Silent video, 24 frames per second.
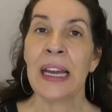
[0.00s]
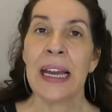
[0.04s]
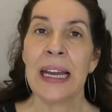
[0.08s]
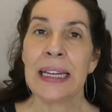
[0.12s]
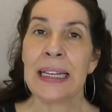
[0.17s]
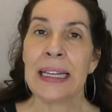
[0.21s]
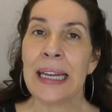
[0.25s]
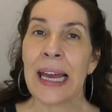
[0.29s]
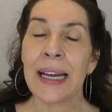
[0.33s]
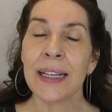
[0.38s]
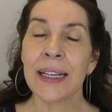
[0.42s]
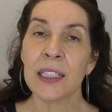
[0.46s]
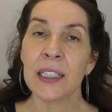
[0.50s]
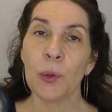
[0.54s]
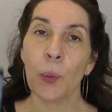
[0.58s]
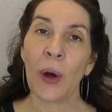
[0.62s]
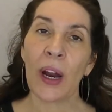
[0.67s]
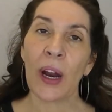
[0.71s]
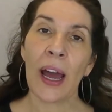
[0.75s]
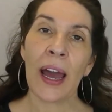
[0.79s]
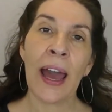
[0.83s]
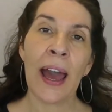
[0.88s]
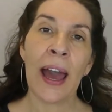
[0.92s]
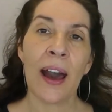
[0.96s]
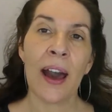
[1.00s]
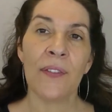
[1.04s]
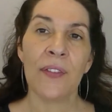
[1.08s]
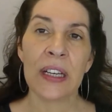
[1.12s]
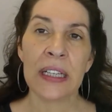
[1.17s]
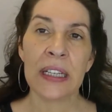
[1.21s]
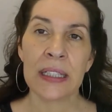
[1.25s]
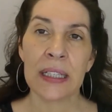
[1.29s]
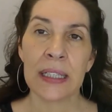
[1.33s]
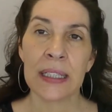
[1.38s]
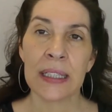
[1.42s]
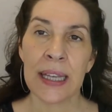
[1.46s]
Next, what I have
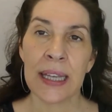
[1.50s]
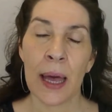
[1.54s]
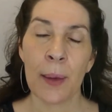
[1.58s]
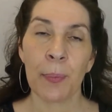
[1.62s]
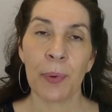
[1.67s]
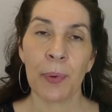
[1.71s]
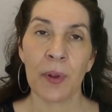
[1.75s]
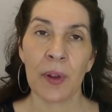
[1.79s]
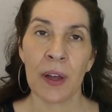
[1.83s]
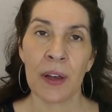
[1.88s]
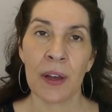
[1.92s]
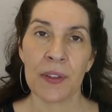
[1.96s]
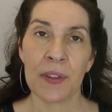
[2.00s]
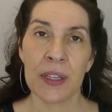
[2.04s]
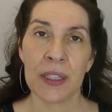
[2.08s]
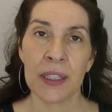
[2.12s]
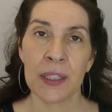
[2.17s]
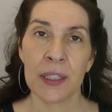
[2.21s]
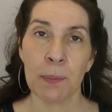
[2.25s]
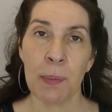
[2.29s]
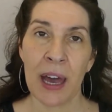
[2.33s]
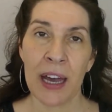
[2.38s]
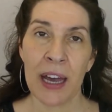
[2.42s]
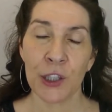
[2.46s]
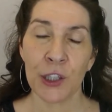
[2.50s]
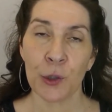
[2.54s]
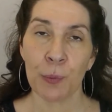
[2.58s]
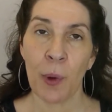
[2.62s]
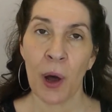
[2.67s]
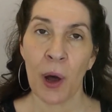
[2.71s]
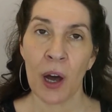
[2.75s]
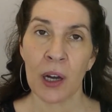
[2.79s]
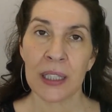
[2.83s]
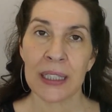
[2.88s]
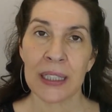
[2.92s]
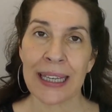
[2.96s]
is a sample of the
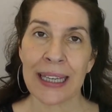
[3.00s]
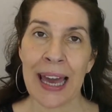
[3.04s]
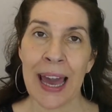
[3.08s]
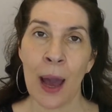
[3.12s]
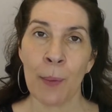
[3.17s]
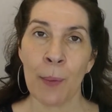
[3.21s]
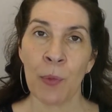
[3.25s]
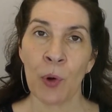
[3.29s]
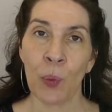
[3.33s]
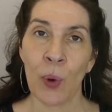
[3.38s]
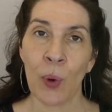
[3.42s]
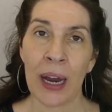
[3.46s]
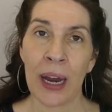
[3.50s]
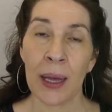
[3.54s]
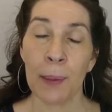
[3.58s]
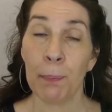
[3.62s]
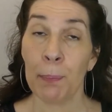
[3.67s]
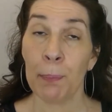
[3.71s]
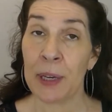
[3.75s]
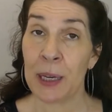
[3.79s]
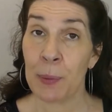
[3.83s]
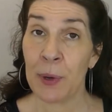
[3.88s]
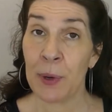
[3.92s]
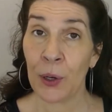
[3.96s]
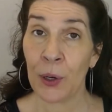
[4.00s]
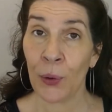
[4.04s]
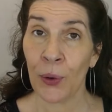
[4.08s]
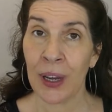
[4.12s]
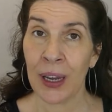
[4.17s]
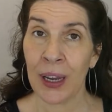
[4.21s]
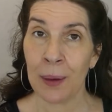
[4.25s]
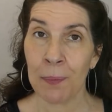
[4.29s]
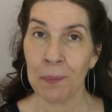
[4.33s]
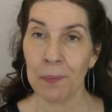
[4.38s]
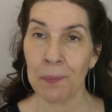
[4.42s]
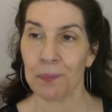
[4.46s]
Smashbox Camera Ready BB
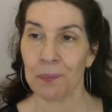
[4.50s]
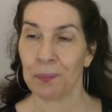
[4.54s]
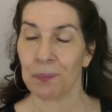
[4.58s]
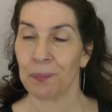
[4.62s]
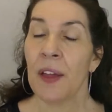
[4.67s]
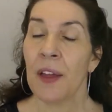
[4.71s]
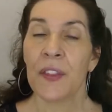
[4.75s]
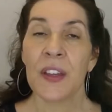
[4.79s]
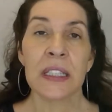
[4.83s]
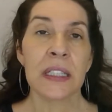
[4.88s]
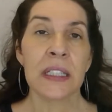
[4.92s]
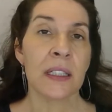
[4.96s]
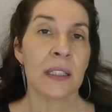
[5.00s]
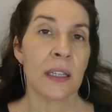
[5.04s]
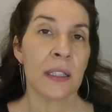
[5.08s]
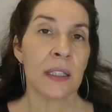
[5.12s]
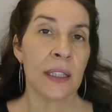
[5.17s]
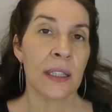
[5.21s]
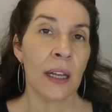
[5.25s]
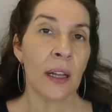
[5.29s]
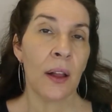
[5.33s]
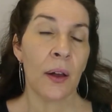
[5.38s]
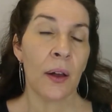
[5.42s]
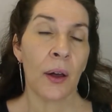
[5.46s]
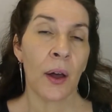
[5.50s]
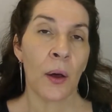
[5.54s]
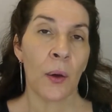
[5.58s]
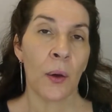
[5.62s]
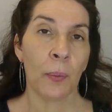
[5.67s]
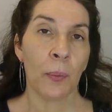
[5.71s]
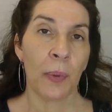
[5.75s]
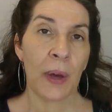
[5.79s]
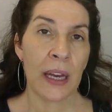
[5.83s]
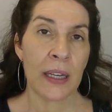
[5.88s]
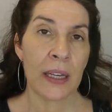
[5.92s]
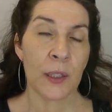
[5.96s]
Cream. This is a
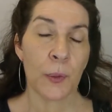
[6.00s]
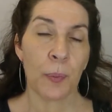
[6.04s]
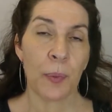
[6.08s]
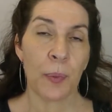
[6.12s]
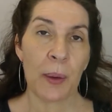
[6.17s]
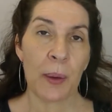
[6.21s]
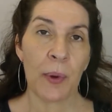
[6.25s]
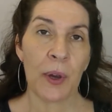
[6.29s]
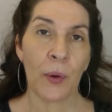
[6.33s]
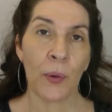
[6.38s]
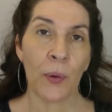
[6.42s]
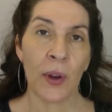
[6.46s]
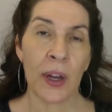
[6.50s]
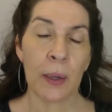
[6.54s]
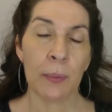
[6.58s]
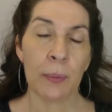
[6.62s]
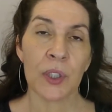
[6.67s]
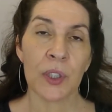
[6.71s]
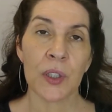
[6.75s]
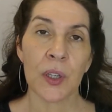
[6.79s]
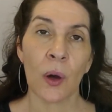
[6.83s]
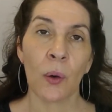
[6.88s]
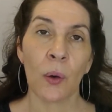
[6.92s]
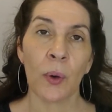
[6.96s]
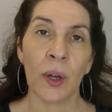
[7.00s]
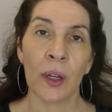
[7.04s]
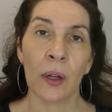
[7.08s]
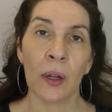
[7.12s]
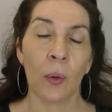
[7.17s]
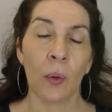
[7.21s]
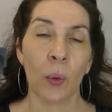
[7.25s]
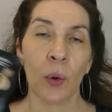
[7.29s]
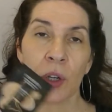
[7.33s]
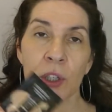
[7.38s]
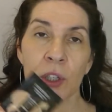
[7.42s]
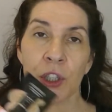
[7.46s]
silicone-based BB cream, so
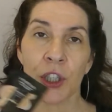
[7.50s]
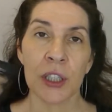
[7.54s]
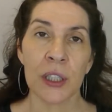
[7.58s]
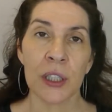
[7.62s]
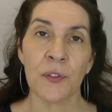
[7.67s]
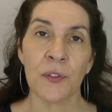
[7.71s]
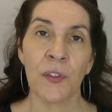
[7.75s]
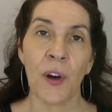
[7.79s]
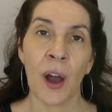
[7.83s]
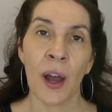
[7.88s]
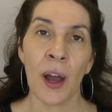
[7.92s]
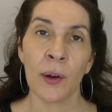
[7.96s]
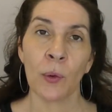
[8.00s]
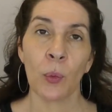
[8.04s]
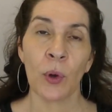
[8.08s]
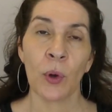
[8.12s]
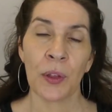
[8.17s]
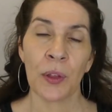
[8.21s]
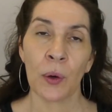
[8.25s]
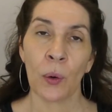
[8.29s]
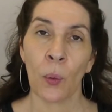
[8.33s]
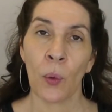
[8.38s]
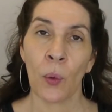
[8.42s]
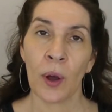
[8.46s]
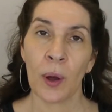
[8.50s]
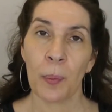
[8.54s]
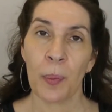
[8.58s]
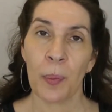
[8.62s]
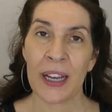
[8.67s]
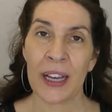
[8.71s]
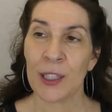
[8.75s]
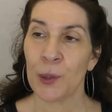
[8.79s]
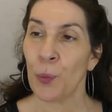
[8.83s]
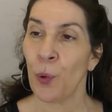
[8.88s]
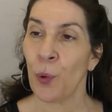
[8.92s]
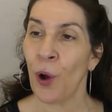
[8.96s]
it'll work just fine with an
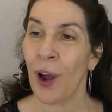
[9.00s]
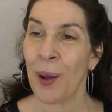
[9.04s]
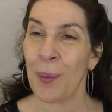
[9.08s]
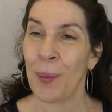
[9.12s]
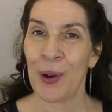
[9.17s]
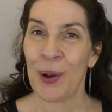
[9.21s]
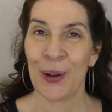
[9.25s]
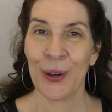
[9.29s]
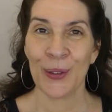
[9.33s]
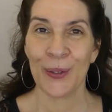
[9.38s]
oil-based primer.